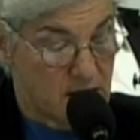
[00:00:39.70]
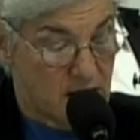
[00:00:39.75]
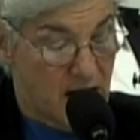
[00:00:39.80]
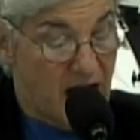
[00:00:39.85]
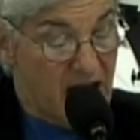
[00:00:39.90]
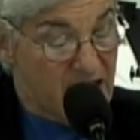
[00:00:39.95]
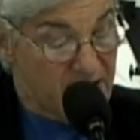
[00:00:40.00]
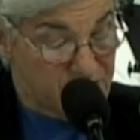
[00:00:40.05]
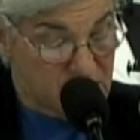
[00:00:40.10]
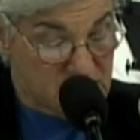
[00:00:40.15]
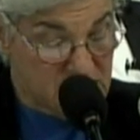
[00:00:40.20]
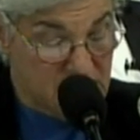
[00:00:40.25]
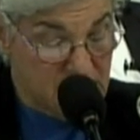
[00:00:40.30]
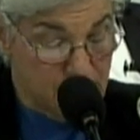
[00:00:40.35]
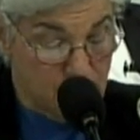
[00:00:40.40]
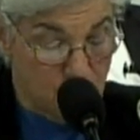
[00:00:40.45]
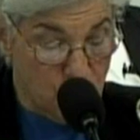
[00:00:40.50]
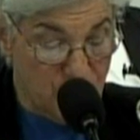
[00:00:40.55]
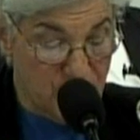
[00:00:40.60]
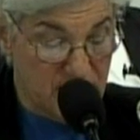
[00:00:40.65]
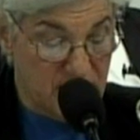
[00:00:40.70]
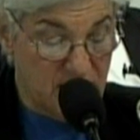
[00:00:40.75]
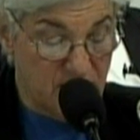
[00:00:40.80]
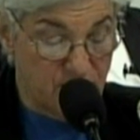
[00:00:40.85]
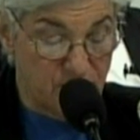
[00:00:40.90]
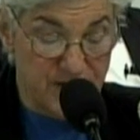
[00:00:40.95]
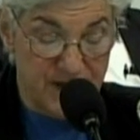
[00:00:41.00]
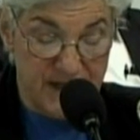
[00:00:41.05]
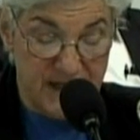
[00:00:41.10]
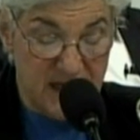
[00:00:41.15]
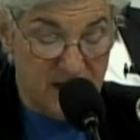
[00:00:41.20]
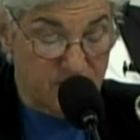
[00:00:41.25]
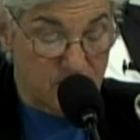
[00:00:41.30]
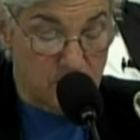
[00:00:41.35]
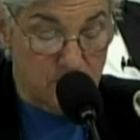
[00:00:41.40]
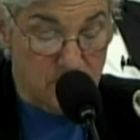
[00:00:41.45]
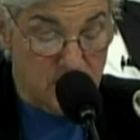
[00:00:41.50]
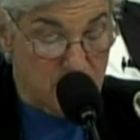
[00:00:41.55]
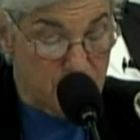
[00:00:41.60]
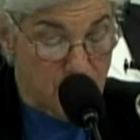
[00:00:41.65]
I have seen more evil than
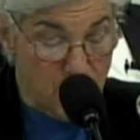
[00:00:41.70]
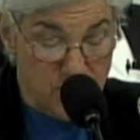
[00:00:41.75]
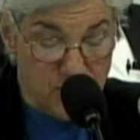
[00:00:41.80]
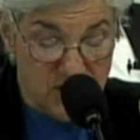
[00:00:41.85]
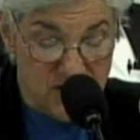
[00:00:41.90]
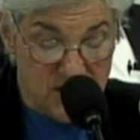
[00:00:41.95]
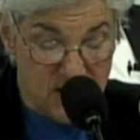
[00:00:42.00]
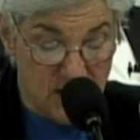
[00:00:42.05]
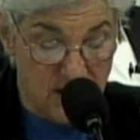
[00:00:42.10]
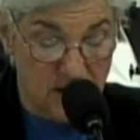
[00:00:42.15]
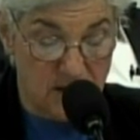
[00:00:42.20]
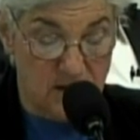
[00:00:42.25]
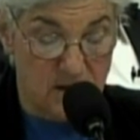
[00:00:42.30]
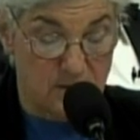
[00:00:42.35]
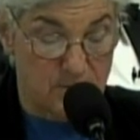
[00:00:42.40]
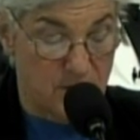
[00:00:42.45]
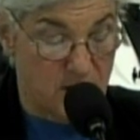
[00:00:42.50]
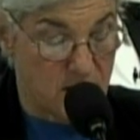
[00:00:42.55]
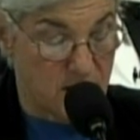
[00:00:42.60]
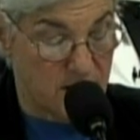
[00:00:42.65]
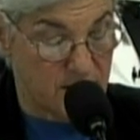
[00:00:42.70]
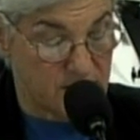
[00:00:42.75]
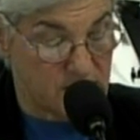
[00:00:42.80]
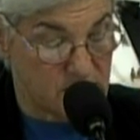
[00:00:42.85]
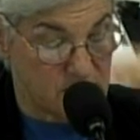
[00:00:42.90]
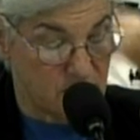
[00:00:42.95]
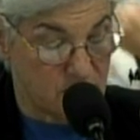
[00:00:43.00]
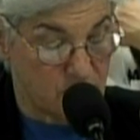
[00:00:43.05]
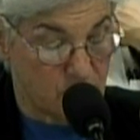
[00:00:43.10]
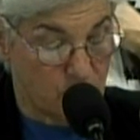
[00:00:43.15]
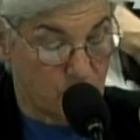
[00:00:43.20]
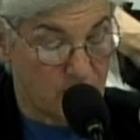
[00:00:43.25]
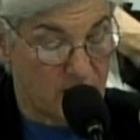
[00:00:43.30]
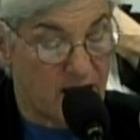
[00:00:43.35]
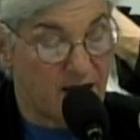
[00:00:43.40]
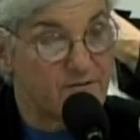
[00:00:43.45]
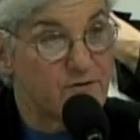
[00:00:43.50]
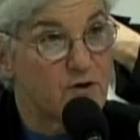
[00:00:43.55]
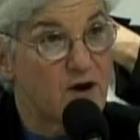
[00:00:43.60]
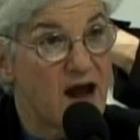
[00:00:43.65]
even the most cynical among us would
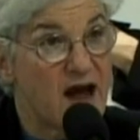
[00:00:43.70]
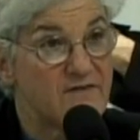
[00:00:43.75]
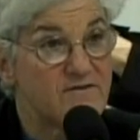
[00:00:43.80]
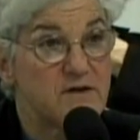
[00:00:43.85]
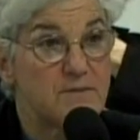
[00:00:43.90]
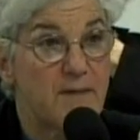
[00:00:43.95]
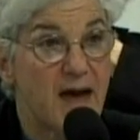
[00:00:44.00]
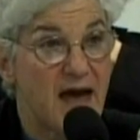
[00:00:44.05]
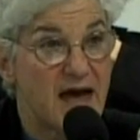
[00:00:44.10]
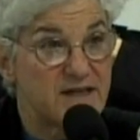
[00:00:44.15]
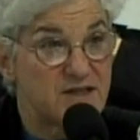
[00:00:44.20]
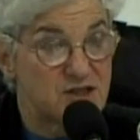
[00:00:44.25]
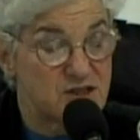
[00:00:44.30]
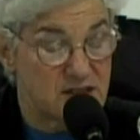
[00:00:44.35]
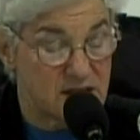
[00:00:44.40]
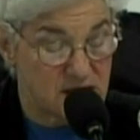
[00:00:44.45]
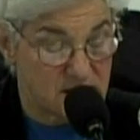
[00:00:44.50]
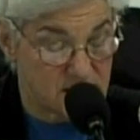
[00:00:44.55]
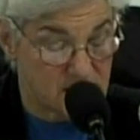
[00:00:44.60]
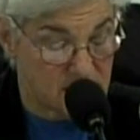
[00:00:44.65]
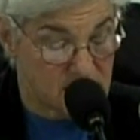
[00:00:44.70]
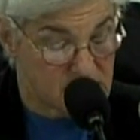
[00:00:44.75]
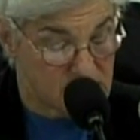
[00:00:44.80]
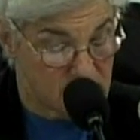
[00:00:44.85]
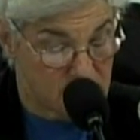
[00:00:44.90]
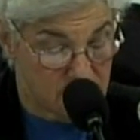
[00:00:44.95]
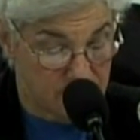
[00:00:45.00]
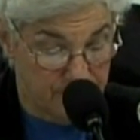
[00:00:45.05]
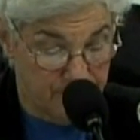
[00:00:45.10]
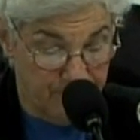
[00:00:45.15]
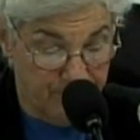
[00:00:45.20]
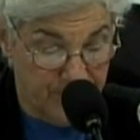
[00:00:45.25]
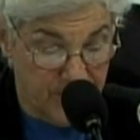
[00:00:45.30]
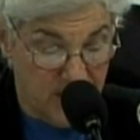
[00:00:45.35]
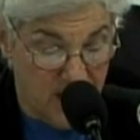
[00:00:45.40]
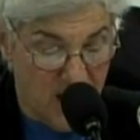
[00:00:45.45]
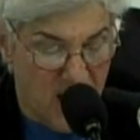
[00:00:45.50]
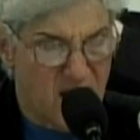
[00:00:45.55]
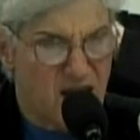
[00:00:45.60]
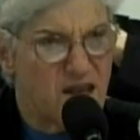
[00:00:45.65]
ever have imagined existed.
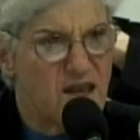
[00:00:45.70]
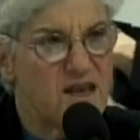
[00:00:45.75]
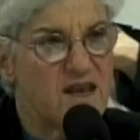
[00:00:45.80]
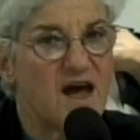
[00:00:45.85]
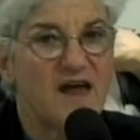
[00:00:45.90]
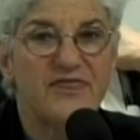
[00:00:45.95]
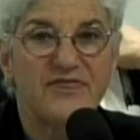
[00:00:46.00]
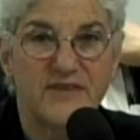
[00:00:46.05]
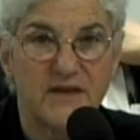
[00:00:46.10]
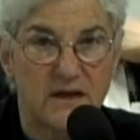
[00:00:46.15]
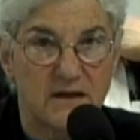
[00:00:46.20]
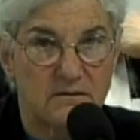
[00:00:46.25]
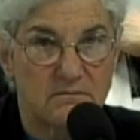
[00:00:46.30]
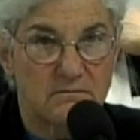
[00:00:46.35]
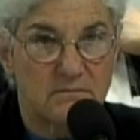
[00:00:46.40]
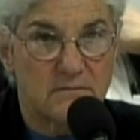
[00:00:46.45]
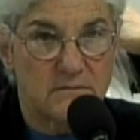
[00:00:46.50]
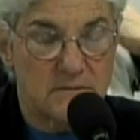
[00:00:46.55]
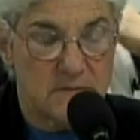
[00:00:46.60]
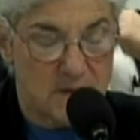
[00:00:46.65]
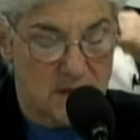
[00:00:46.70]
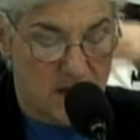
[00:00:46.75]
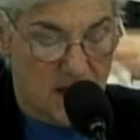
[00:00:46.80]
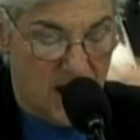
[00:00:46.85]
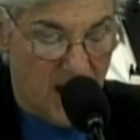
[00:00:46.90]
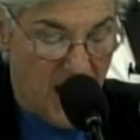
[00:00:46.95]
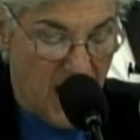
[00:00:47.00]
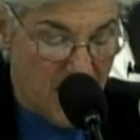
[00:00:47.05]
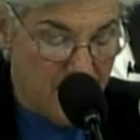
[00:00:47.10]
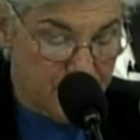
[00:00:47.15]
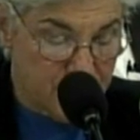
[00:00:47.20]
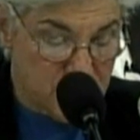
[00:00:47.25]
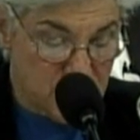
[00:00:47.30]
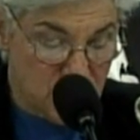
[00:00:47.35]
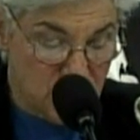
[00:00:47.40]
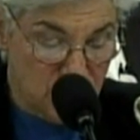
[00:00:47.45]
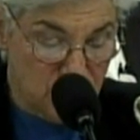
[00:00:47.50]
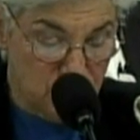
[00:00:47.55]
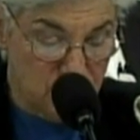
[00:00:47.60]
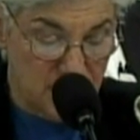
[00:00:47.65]
Nothing,
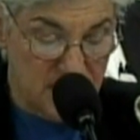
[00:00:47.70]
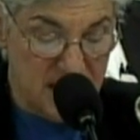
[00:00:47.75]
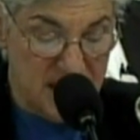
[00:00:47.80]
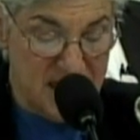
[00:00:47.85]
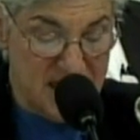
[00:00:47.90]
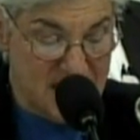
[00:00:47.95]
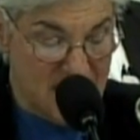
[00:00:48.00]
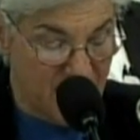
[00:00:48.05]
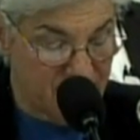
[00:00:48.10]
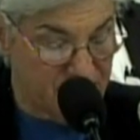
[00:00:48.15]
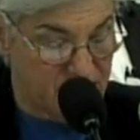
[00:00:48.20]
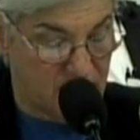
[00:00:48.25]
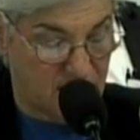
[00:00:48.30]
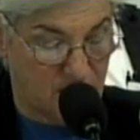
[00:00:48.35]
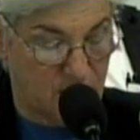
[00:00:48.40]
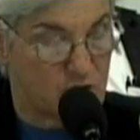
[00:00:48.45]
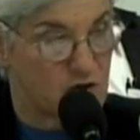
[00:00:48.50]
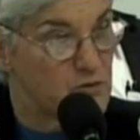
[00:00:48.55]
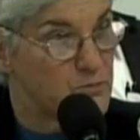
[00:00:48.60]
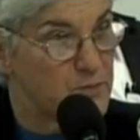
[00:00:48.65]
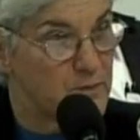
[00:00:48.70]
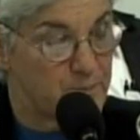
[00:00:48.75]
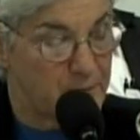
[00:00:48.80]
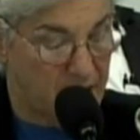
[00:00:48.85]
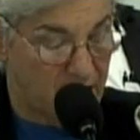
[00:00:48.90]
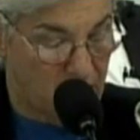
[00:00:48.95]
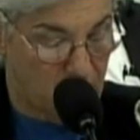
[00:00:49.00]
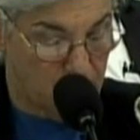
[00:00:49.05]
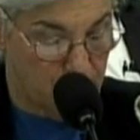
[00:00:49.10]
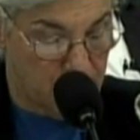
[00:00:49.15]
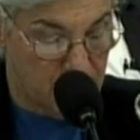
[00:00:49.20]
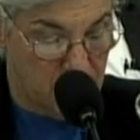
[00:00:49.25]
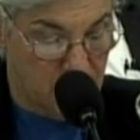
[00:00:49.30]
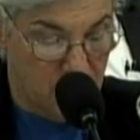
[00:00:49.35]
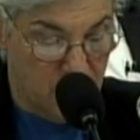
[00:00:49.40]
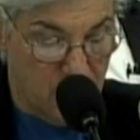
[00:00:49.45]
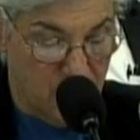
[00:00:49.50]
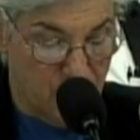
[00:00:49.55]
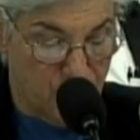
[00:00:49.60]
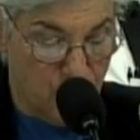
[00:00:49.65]
absolutely nothing could have prepared me
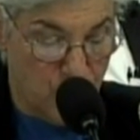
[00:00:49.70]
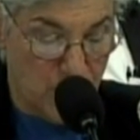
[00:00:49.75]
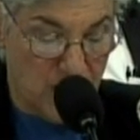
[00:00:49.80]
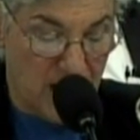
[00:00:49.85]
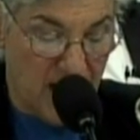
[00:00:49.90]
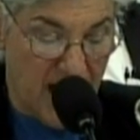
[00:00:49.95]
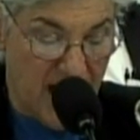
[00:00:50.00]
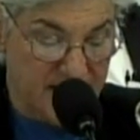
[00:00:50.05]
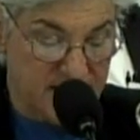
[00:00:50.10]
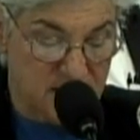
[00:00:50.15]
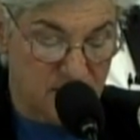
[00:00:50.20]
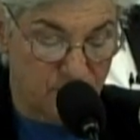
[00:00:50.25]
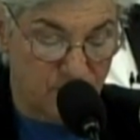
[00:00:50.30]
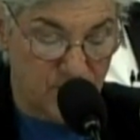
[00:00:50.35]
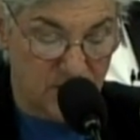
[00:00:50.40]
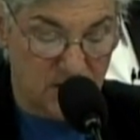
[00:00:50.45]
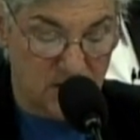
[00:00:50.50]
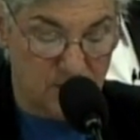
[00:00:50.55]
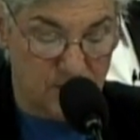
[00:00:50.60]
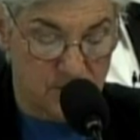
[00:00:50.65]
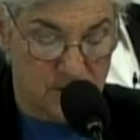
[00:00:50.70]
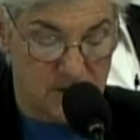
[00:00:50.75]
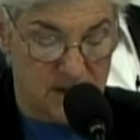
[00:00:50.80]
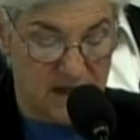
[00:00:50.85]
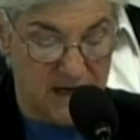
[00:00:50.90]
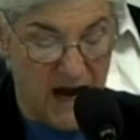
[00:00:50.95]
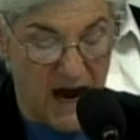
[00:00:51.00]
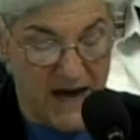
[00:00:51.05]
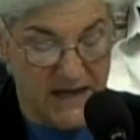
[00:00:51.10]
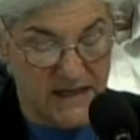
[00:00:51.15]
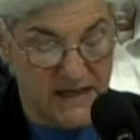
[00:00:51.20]
for a class of victims that I